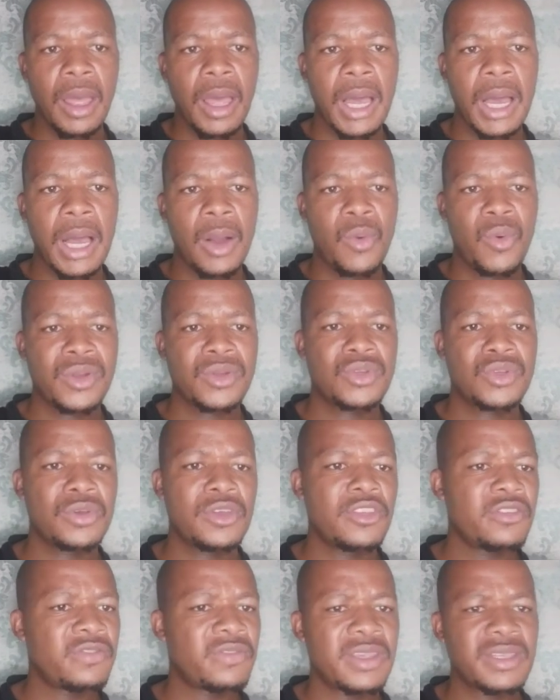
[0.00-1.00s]
I want to
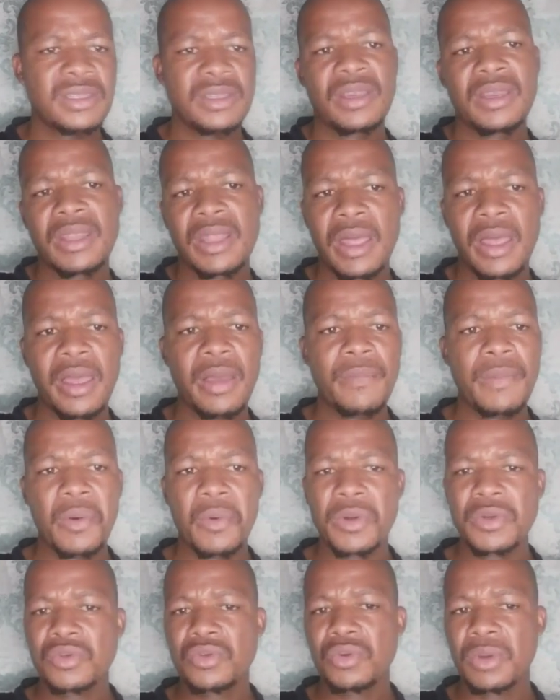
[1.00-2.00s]
invest in them. I
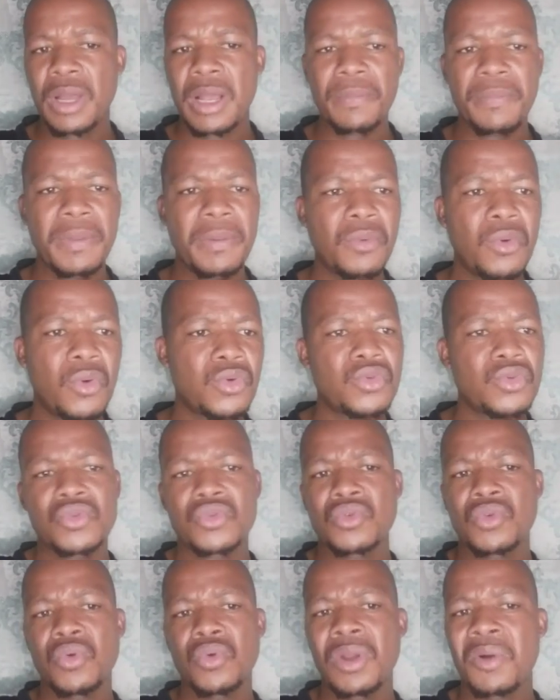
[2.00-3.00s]
want to help them go to
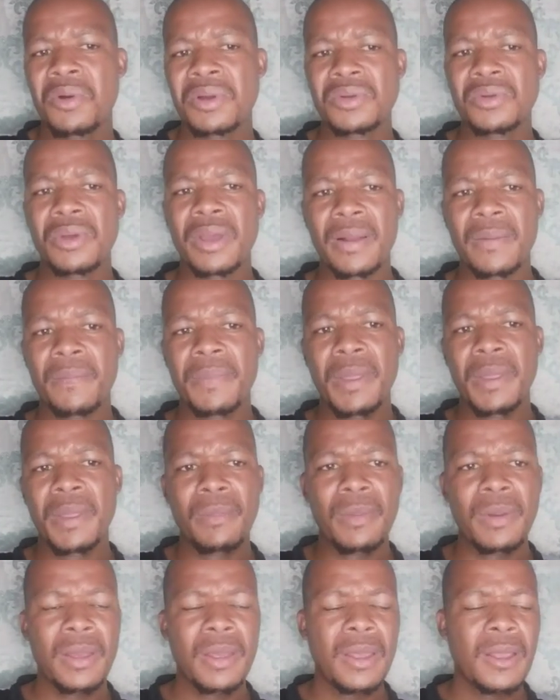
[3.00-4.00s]
school. I want to help
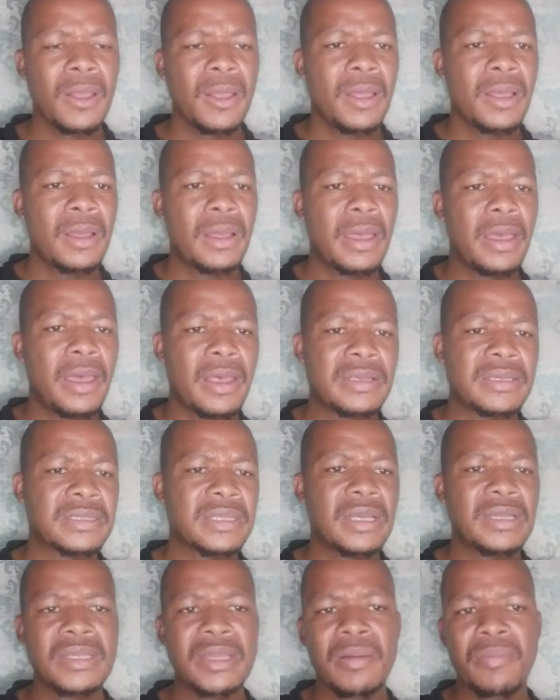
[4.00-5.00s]
them
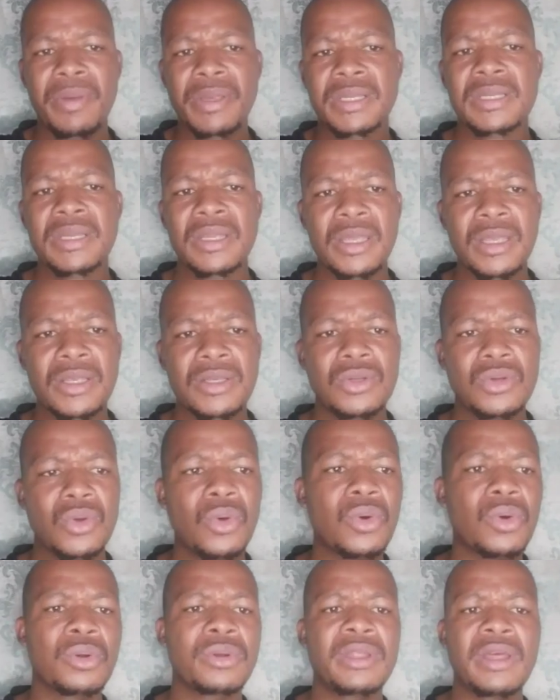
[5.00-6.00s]
start their business,
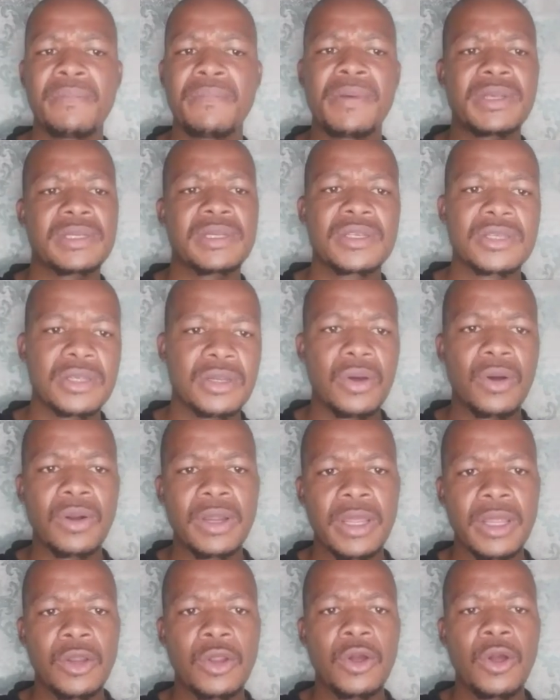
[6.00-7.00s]
grow their business and all
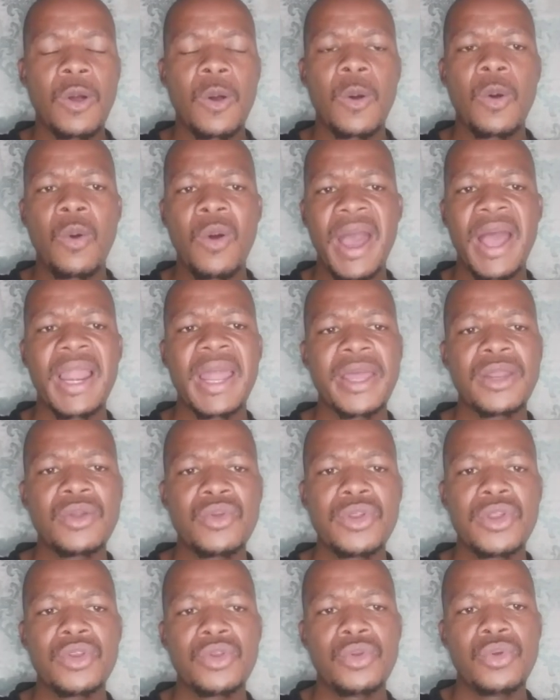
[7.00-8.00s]
that. While I
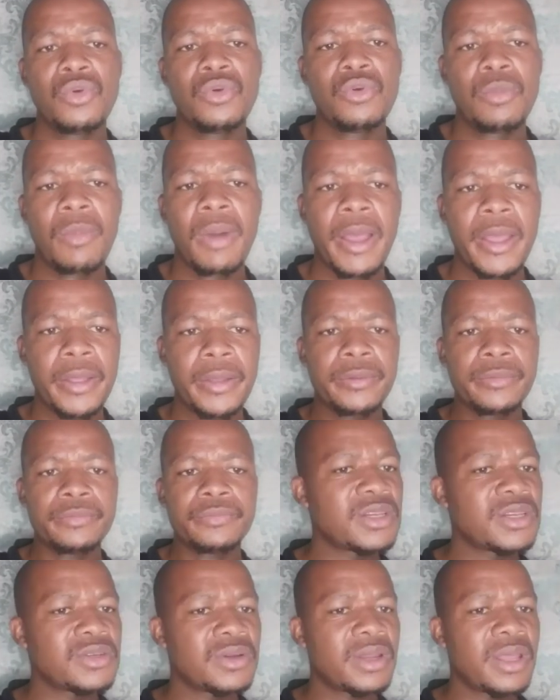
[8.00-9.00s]
didn't do my
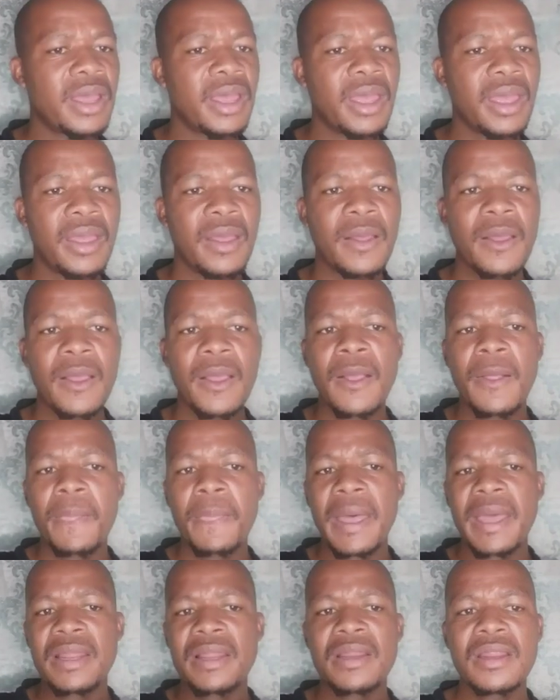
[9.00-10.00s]
research on her,
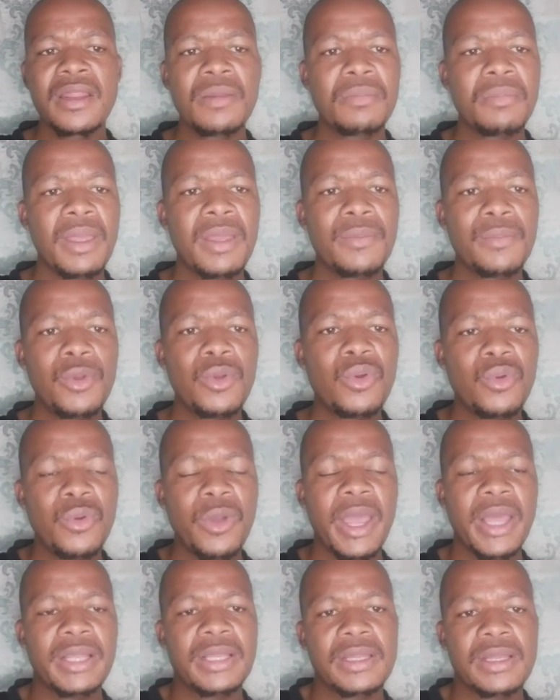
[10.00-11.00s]
I didn't maybe
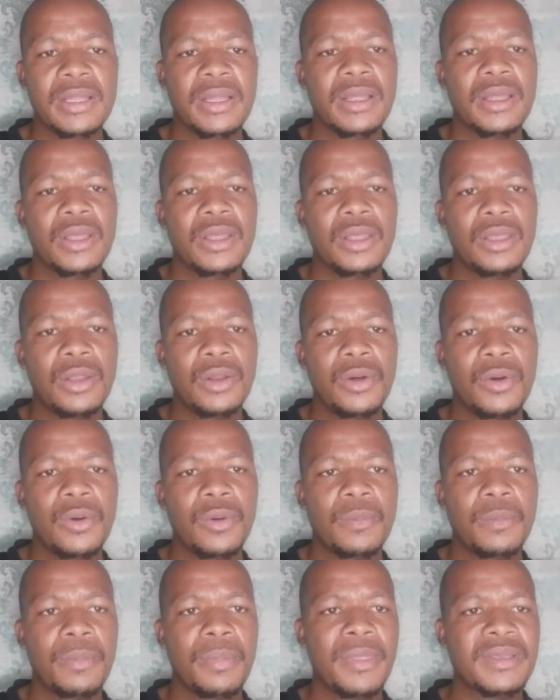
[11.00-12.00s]
look at,
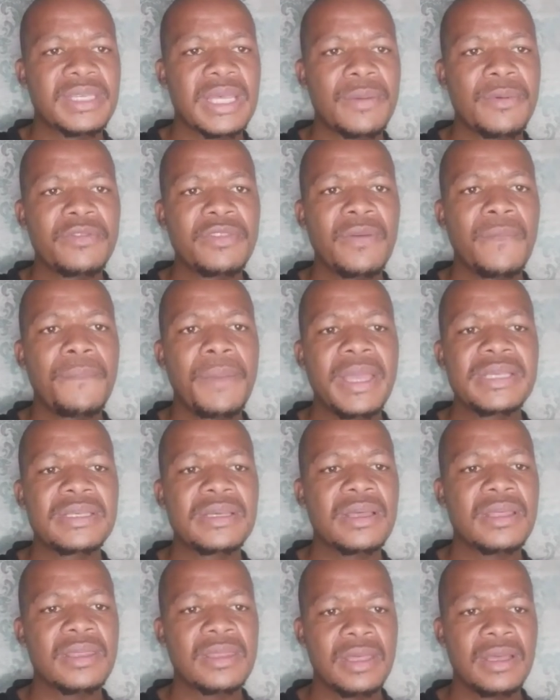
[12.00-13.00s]
some of the
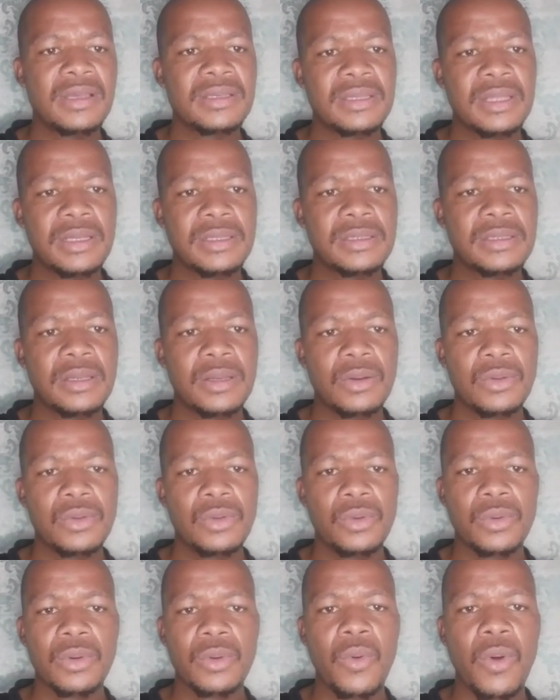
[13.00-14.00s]
basic things that
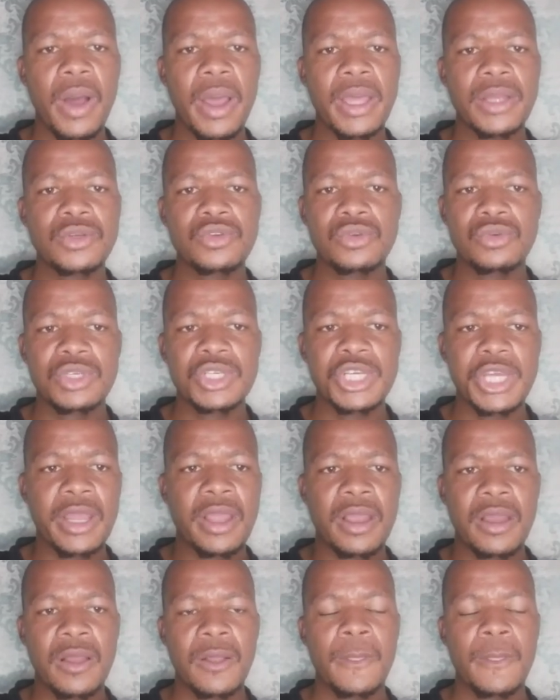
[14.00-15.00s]
you require to check